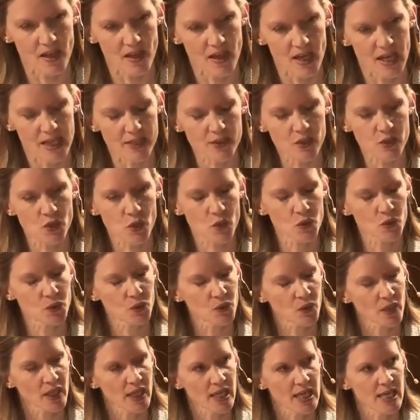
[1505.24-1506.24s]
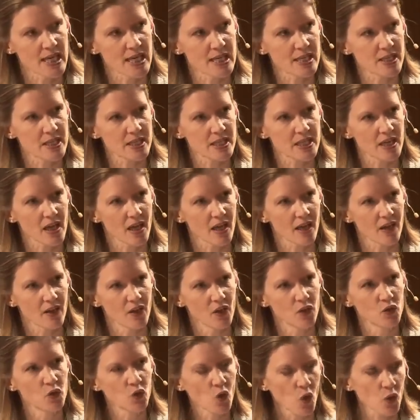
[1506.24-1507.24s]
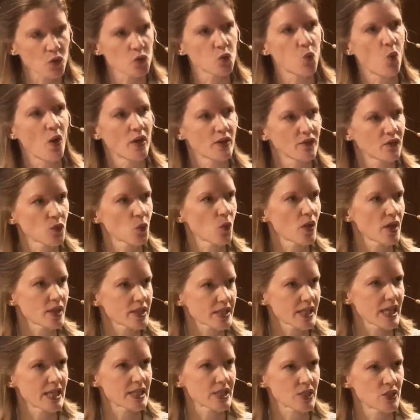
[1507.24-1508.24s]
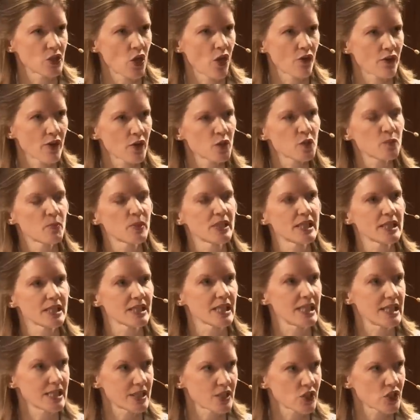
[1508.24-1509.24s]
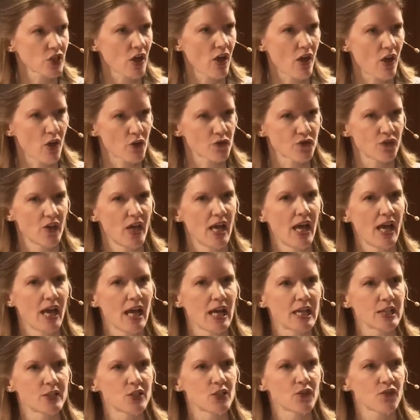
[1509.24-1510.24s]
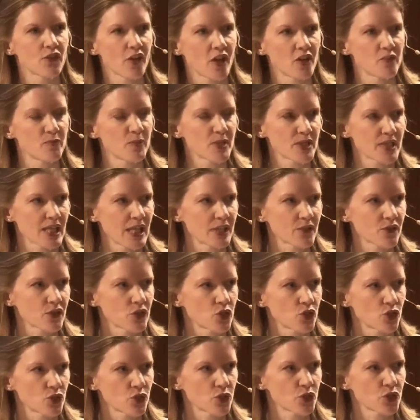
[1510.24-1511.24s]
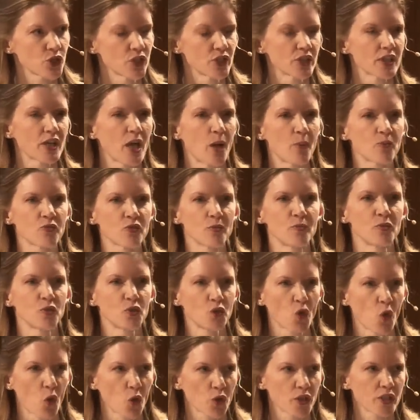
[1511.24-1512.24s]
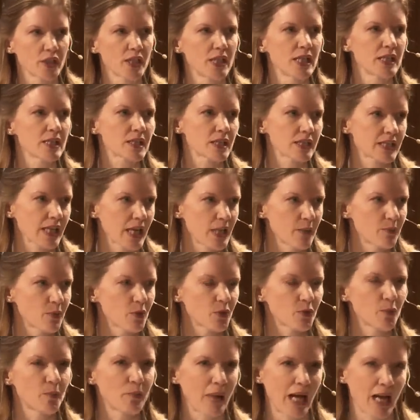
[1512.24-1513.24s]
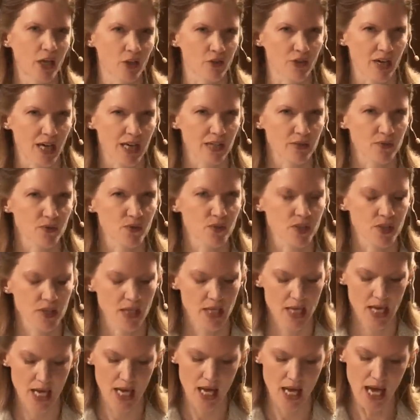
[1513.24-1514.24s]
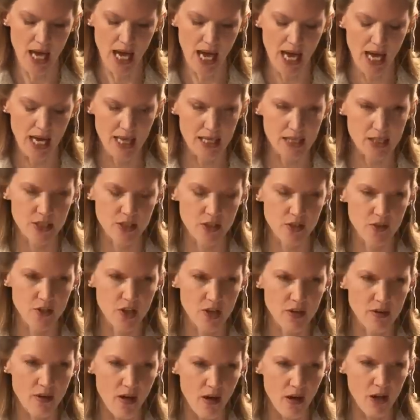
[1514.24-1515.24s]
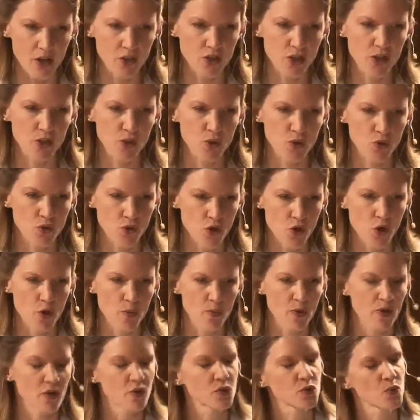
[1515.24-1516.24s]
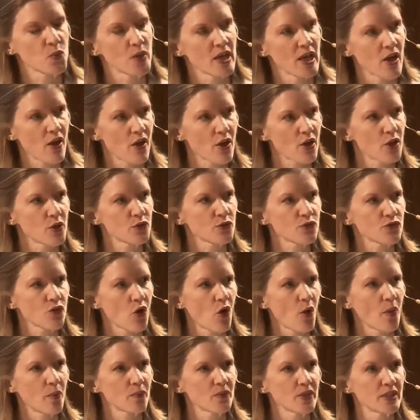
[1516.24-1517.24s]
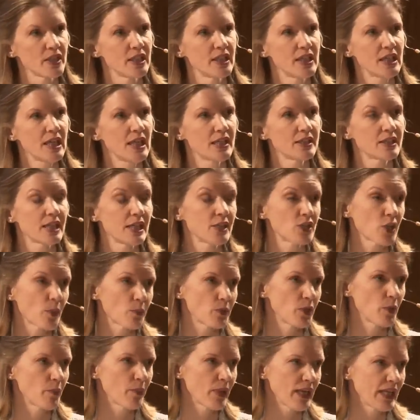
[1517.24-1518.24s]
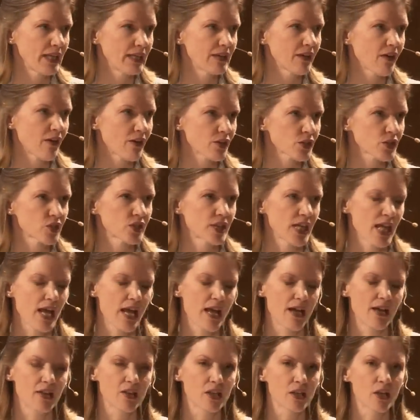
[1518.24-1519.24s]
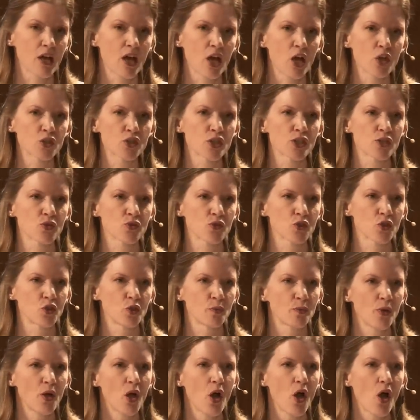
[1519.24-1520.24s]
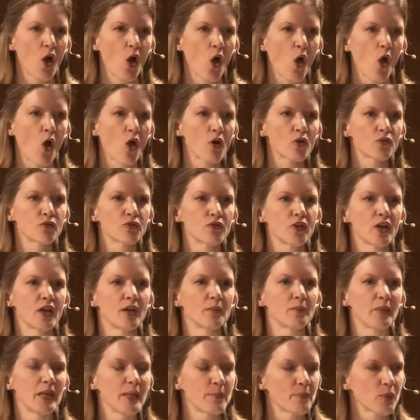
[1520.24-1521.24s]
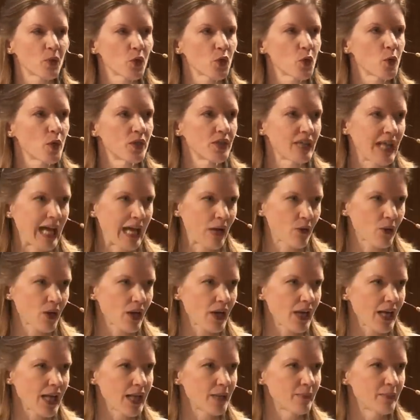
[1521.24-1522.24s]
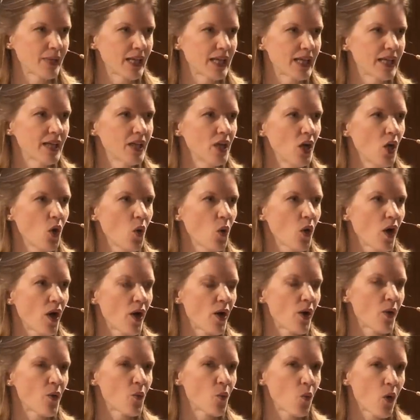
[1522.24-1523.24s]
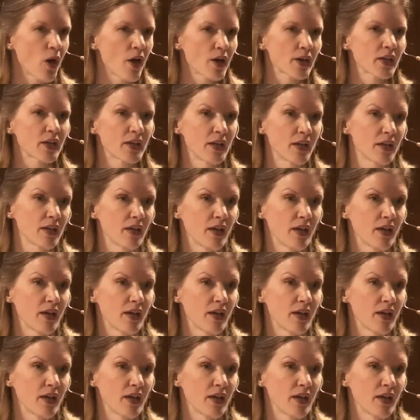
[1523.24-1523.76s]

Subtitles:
his school is not one of the worst case scenarios, but it's tough. 85% of the children come from non-stable backgrounds. And the largest group, as we heard from the DWP last year, the largest group of people who are now claiming work,